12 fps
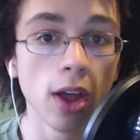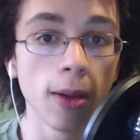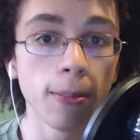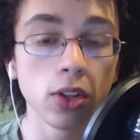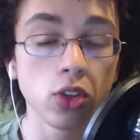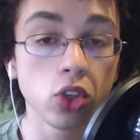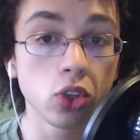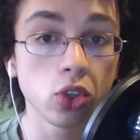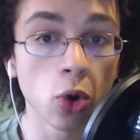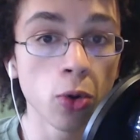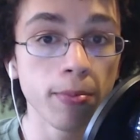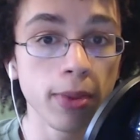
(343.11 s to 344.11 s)
but
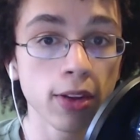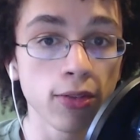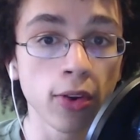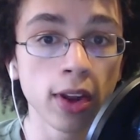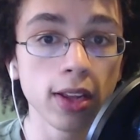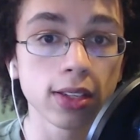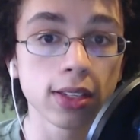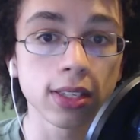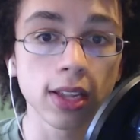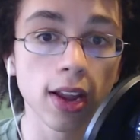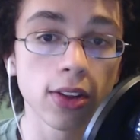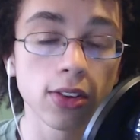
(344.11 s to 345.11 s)
don't be afraid to
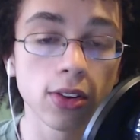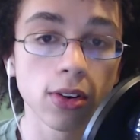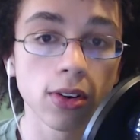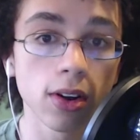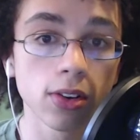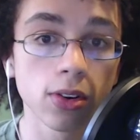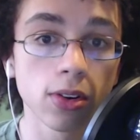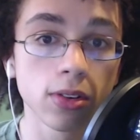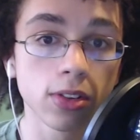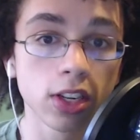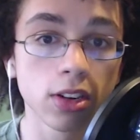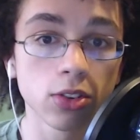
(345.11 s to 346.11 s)
stay on your
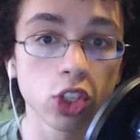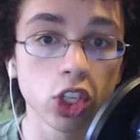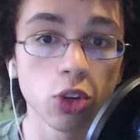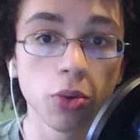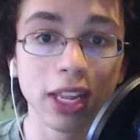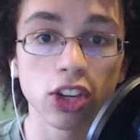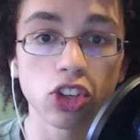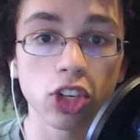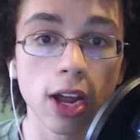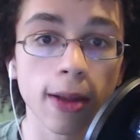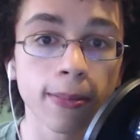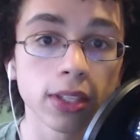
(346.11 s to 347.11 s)
tier 2-ish
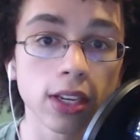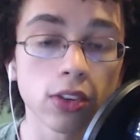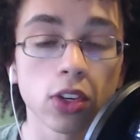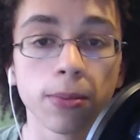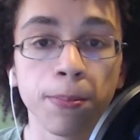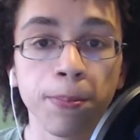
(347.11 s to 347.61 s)
composition.